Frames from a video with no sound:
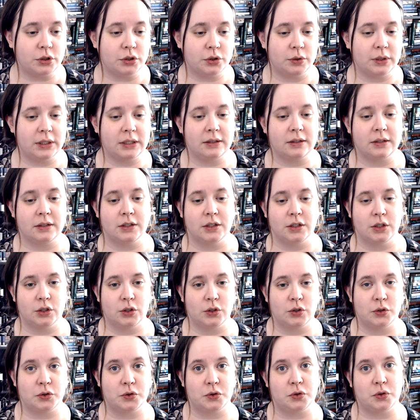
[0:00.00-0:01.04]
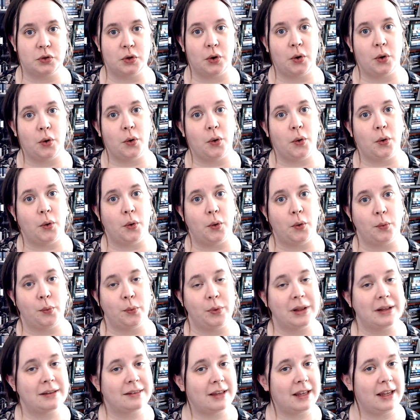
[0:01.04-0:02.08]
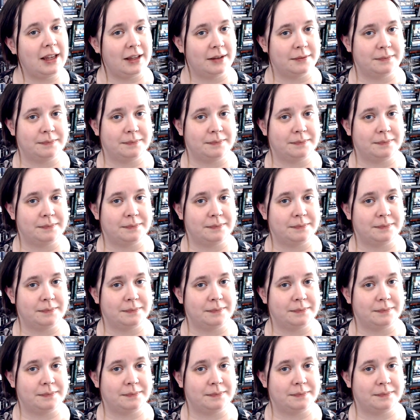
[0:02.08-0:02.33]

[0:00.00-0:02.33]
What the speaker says: to it. So we'll see.